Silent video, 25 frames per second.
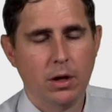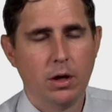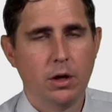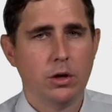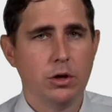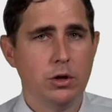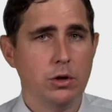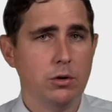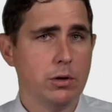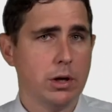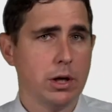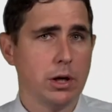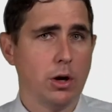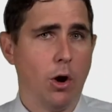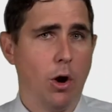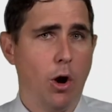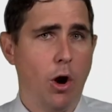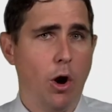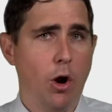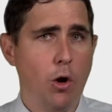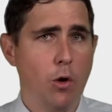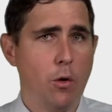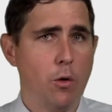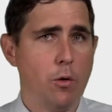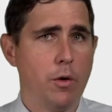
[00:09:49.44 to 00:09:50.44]
you can
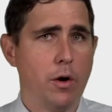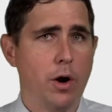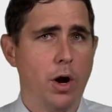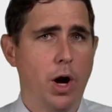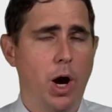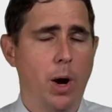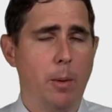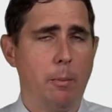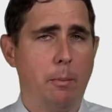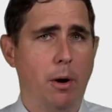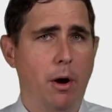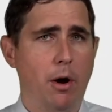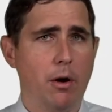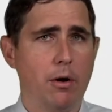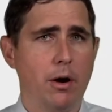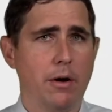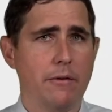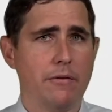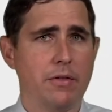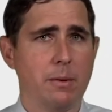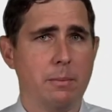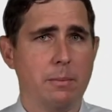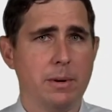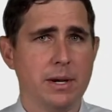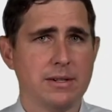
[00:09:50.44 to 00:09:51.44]
own a part of
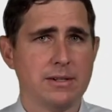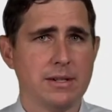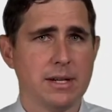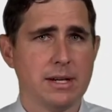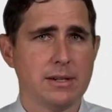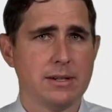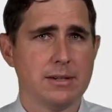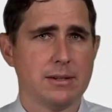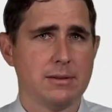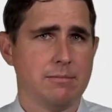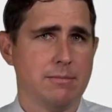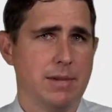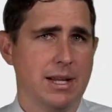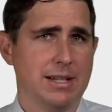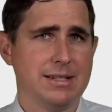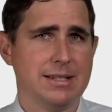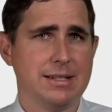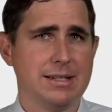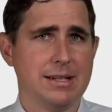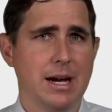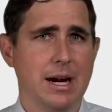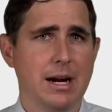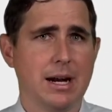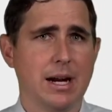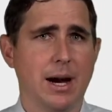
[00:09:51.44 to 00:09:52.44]
the business. That's
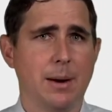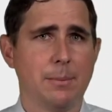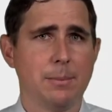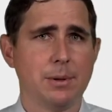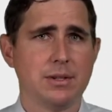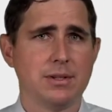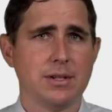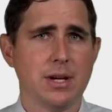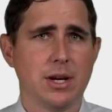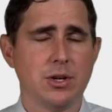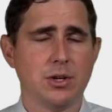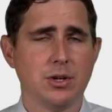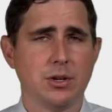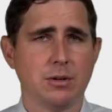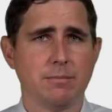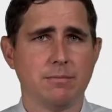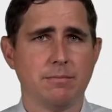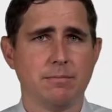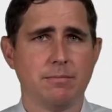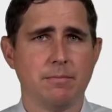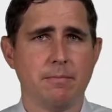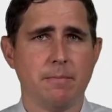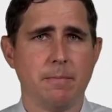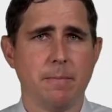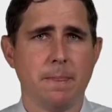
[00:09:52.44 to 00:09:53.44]
stock compensation.
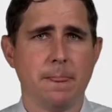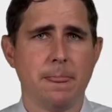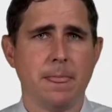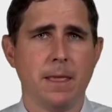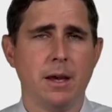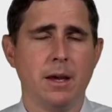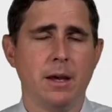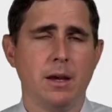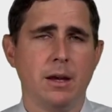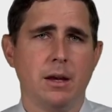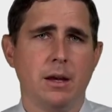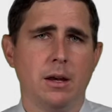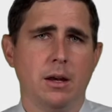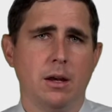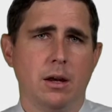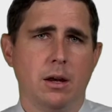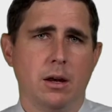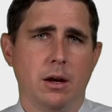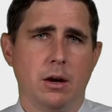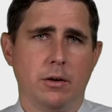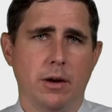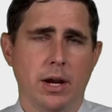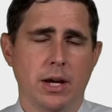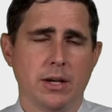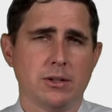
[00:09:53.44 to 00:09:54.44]

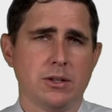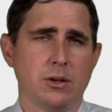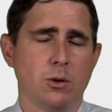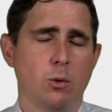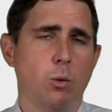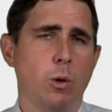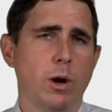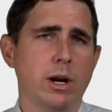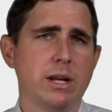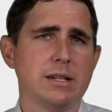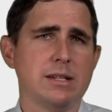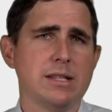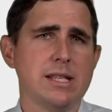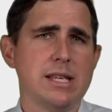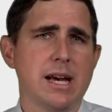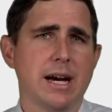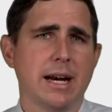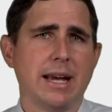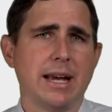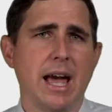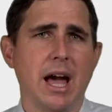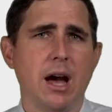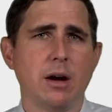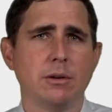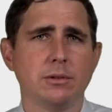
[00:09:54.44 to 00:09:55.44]
Okay, so what does the
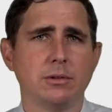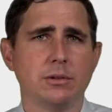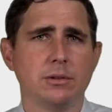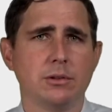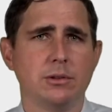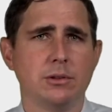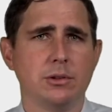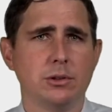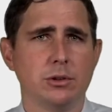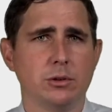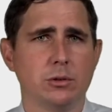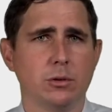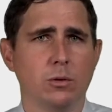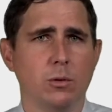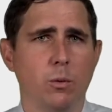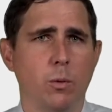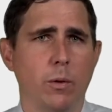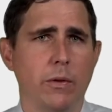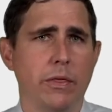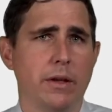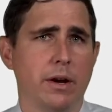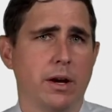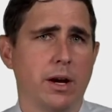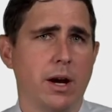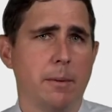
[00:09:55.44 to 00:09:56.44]
accountant do when
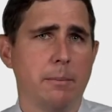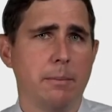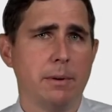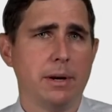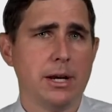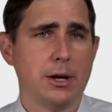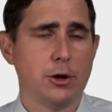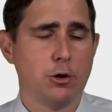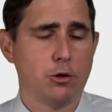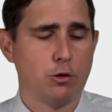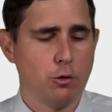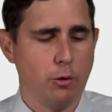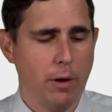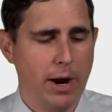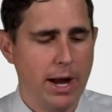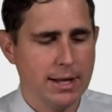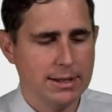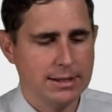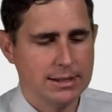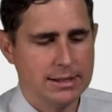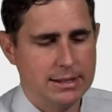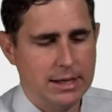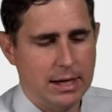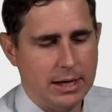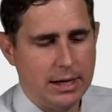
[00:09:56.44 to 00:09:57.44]
the company grants
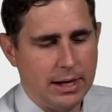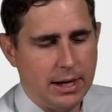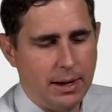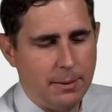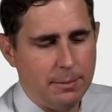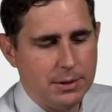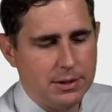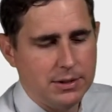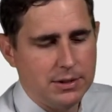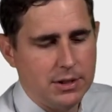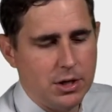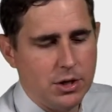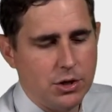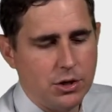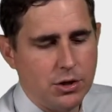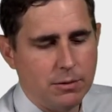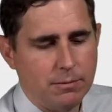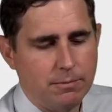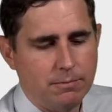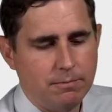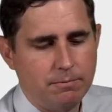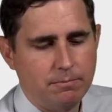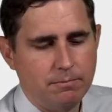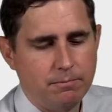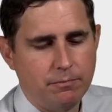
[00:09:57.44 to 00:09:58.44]
stock compensation?
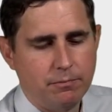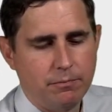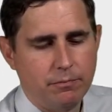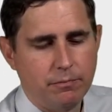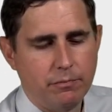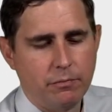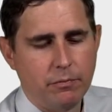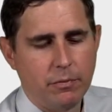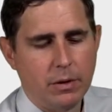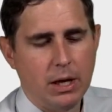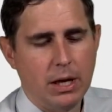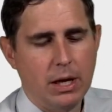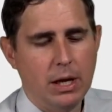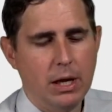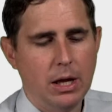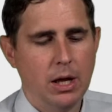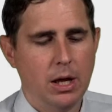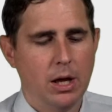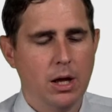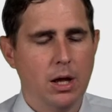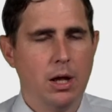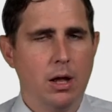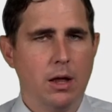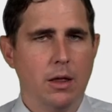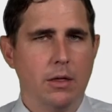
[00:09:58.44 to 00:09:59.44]

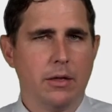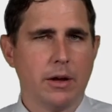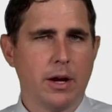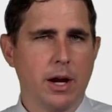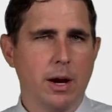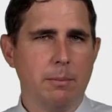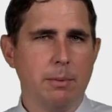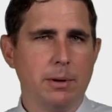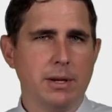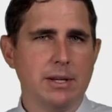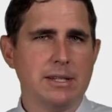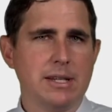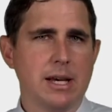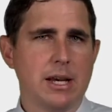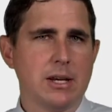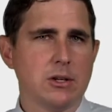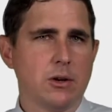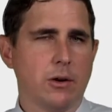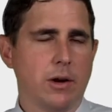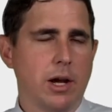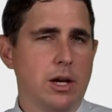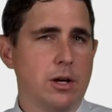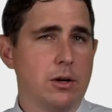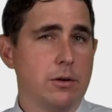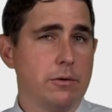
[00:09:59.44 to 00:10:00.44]
the company says,
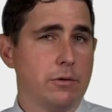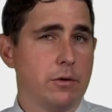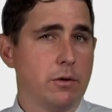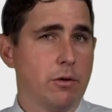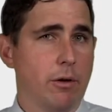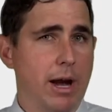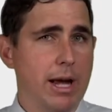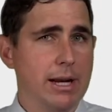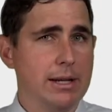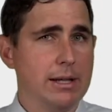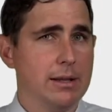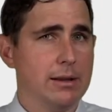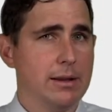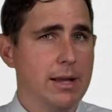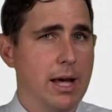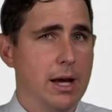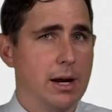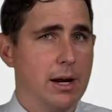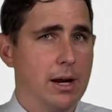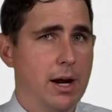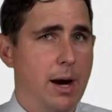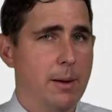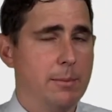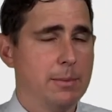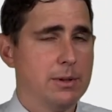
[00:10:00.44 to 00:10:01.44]
okay, you've granted that
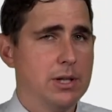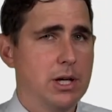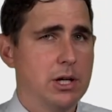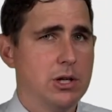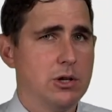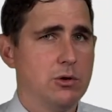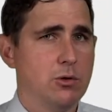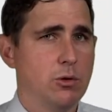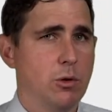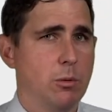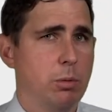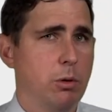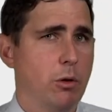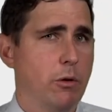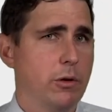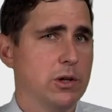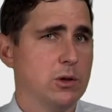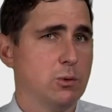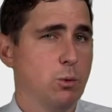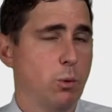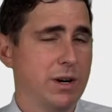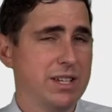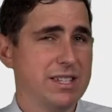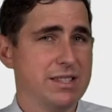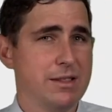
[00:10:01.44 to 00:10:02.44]
compensation to employees.
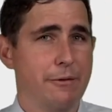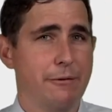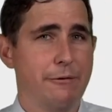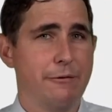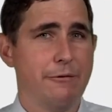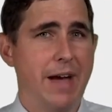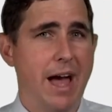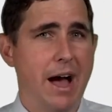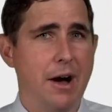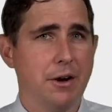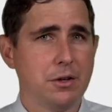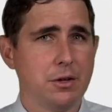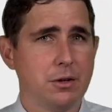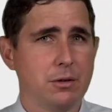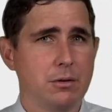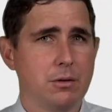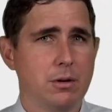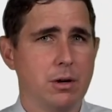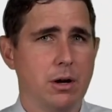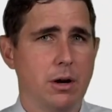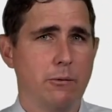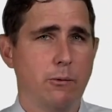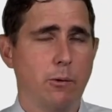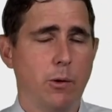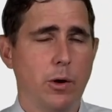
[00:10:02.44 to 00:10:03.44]
What is the value
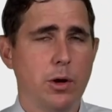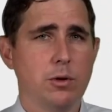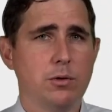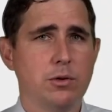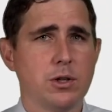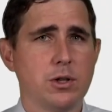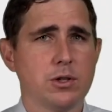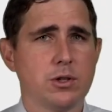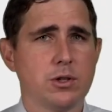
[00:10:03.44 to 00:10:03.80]
of what you just